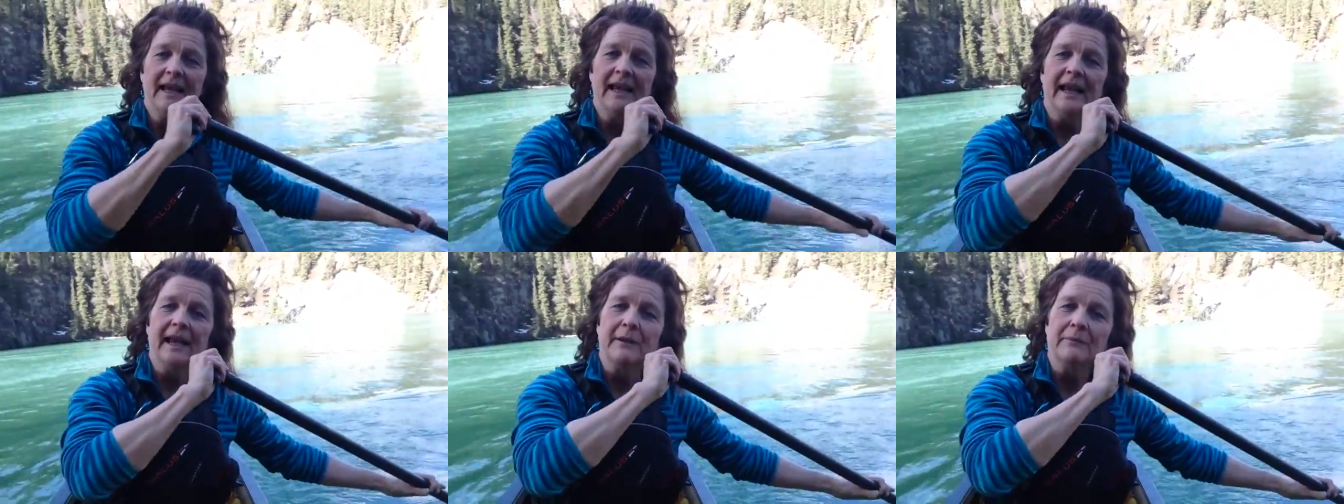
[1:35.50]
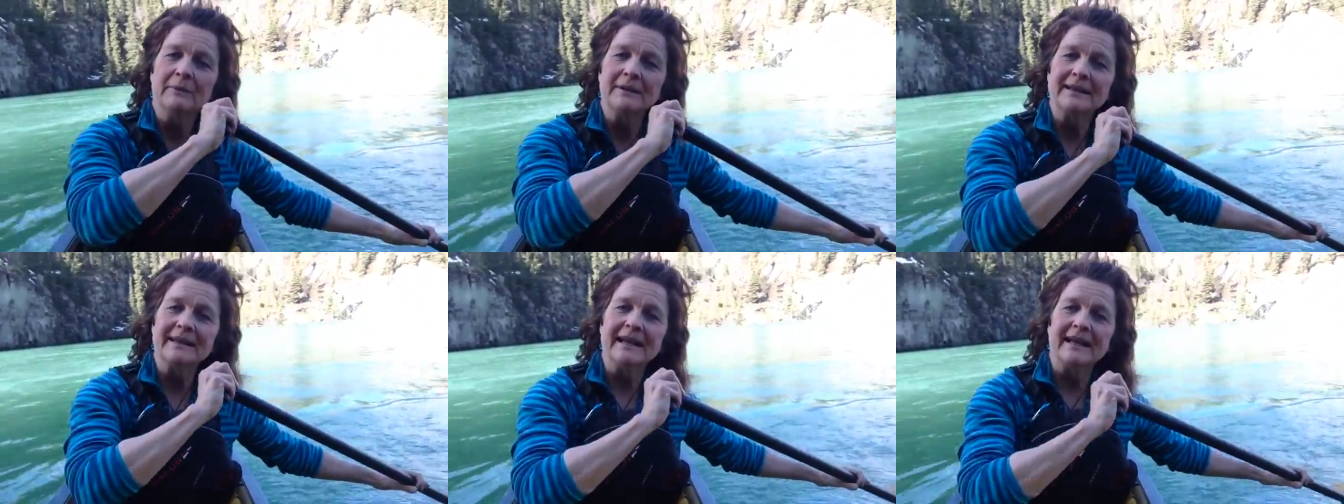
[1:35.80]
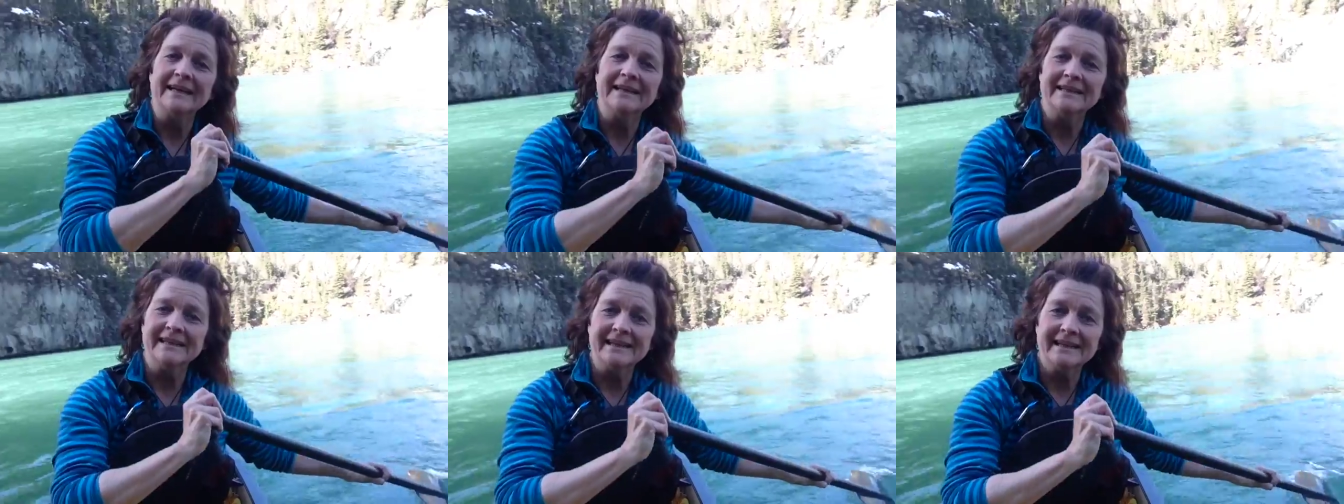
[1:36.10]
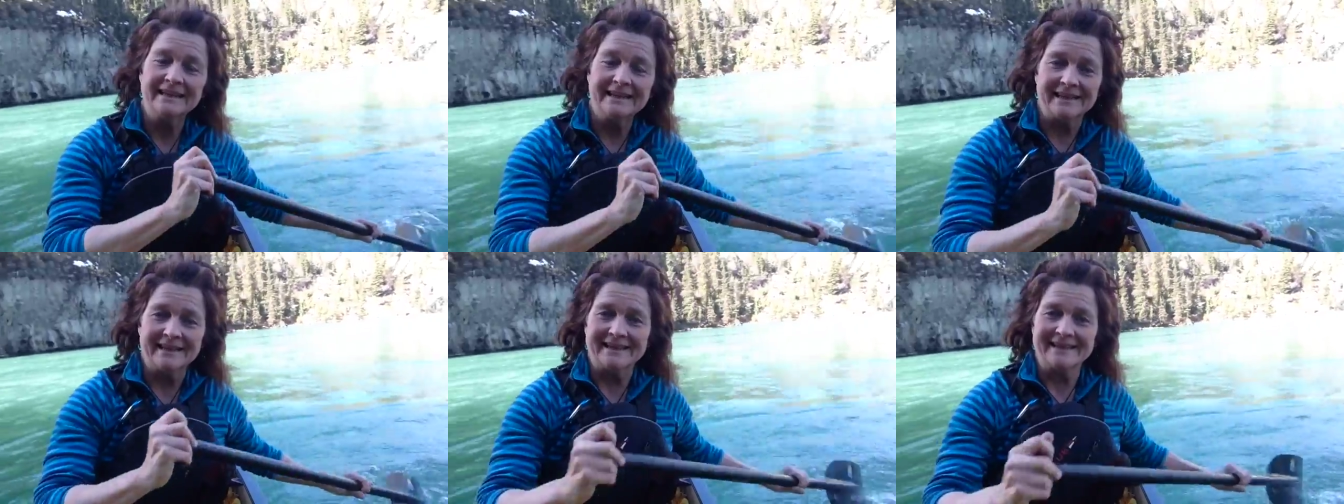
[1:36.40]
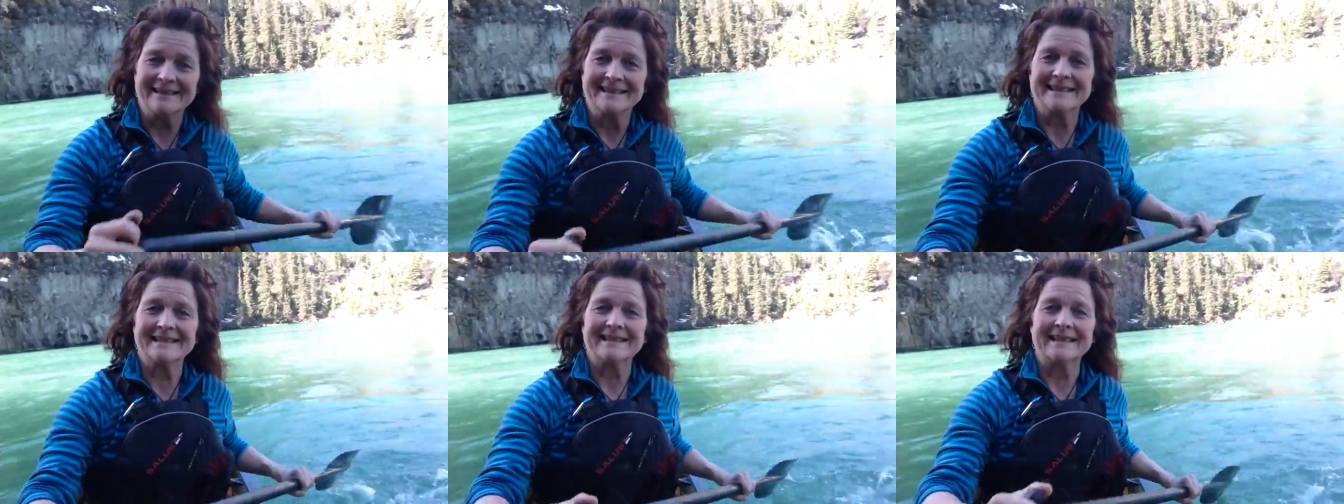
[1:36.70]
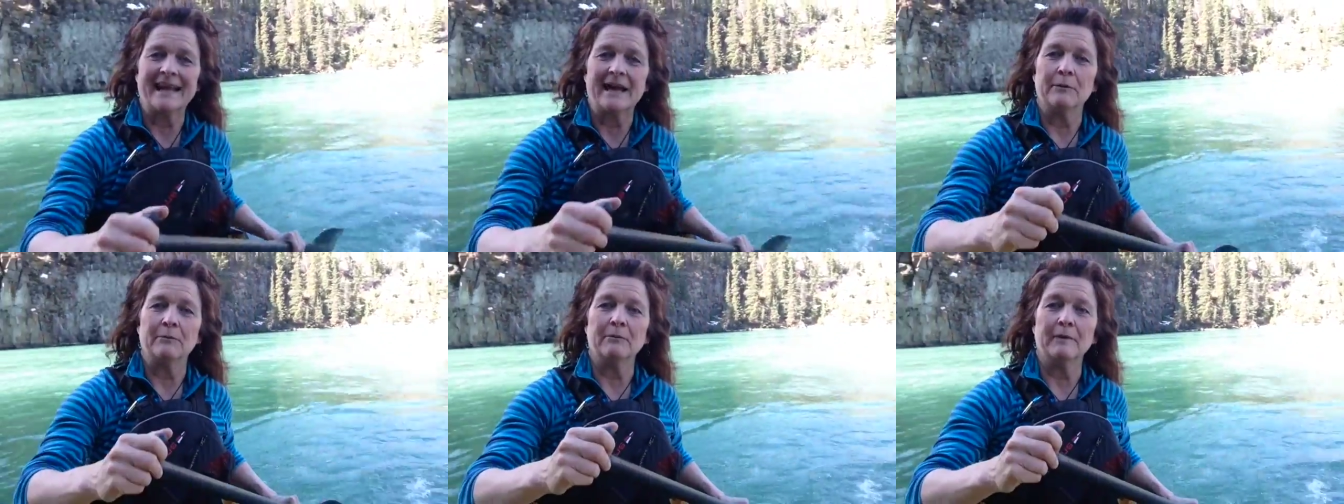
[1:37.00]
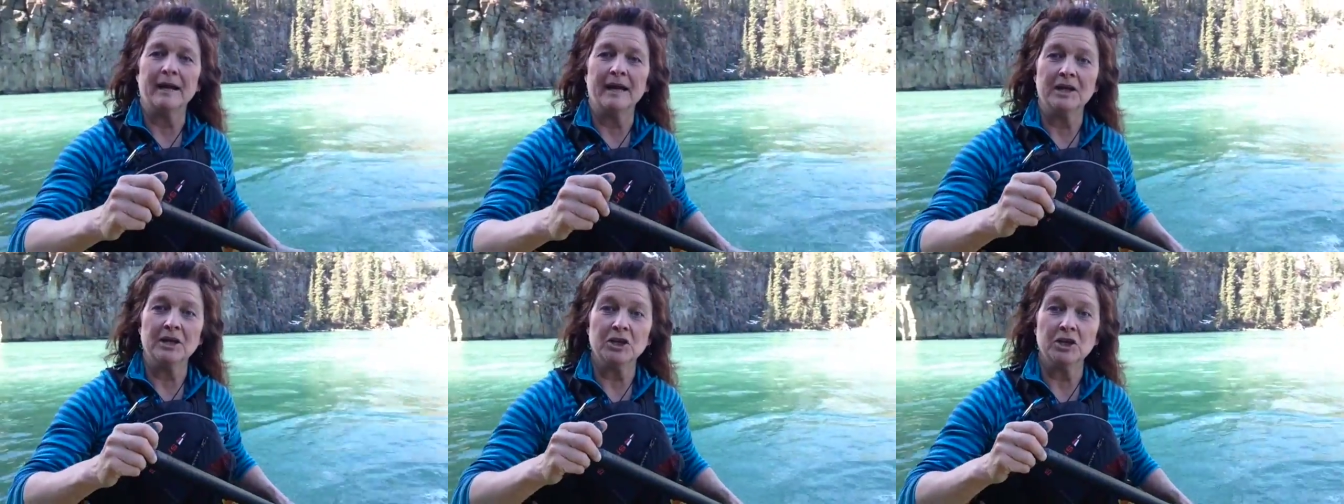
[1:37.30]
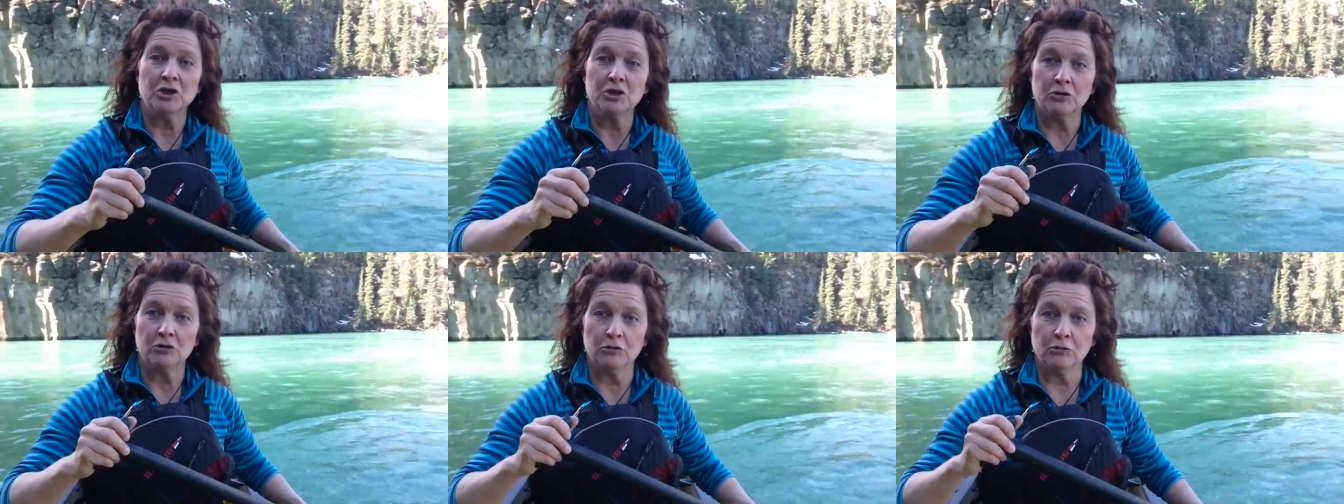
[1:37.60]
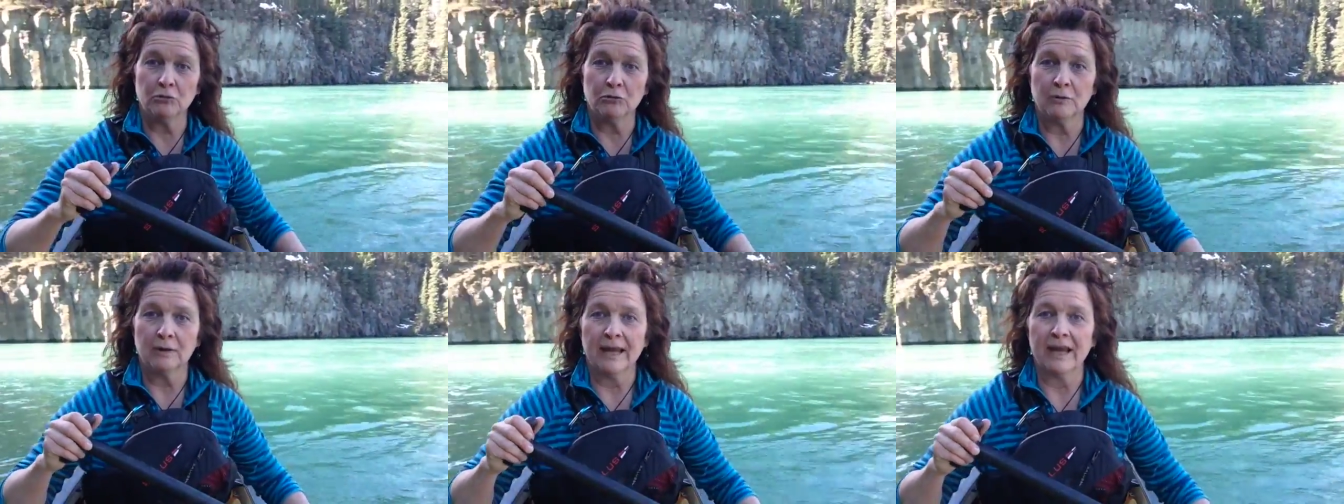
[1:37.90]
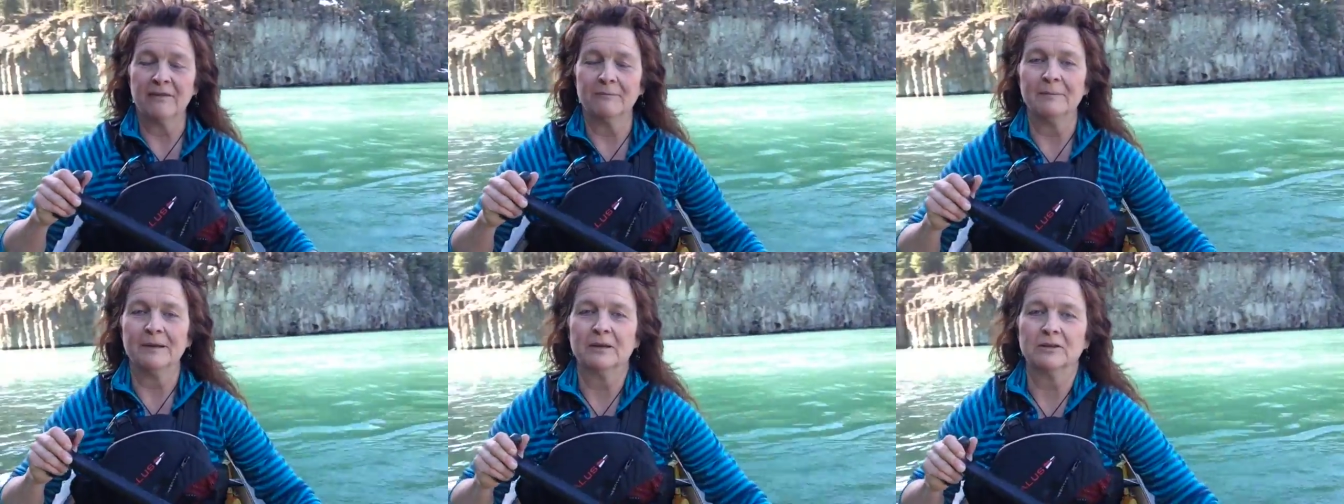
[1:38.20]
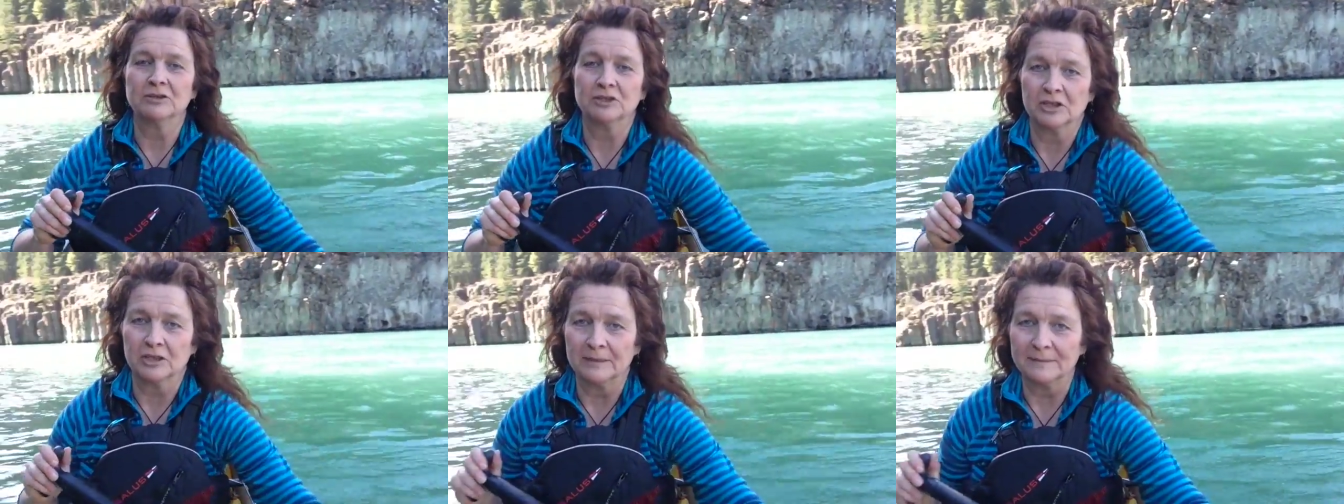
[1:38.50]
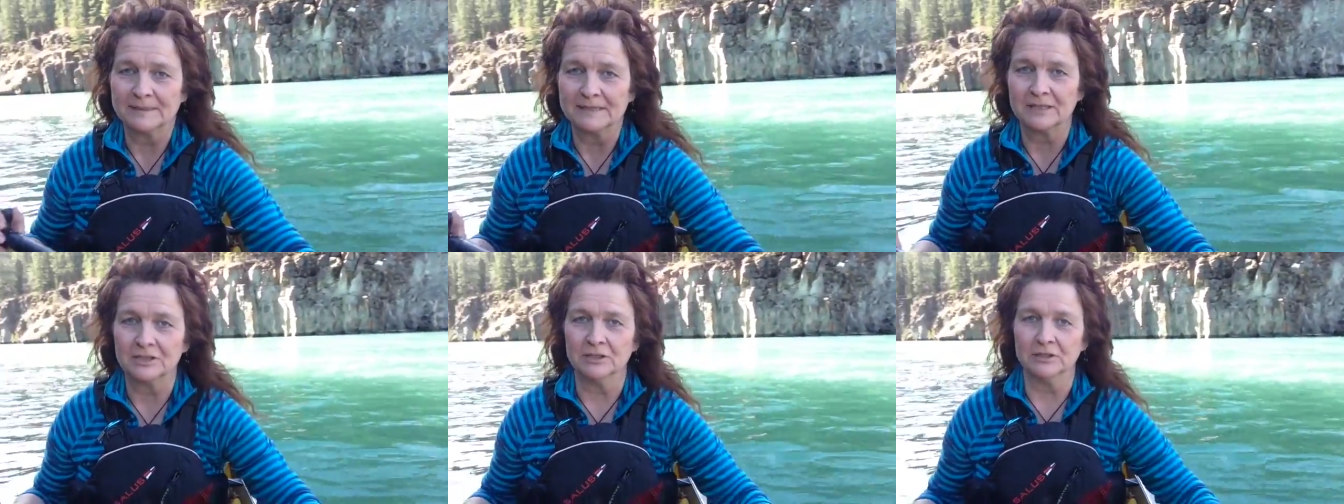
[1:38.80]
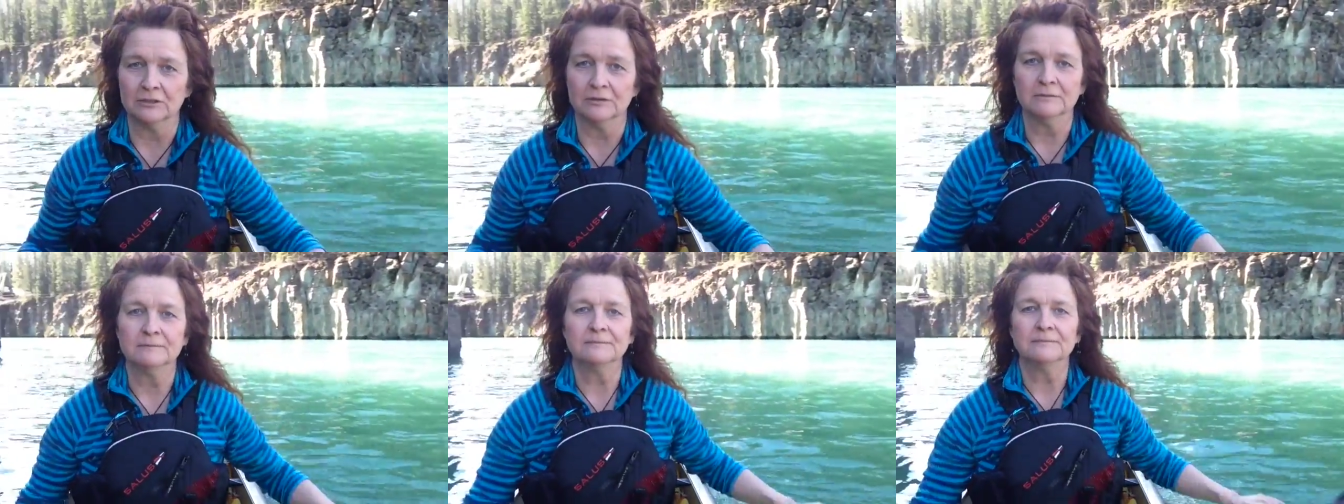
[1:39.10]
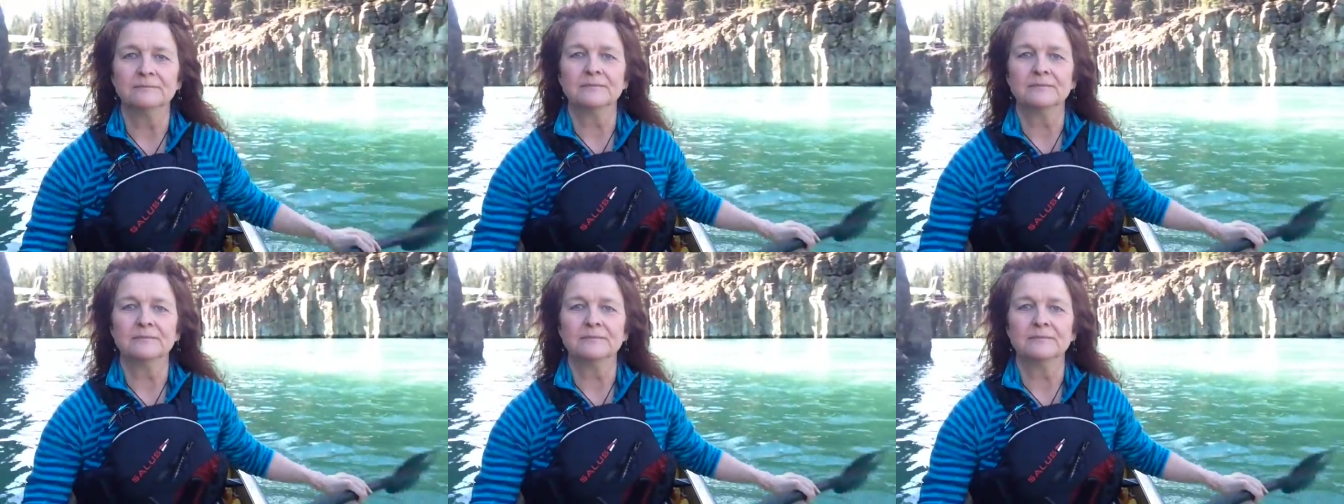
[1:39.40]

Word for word: And what the idea is, is that when you have bigger jobs to do,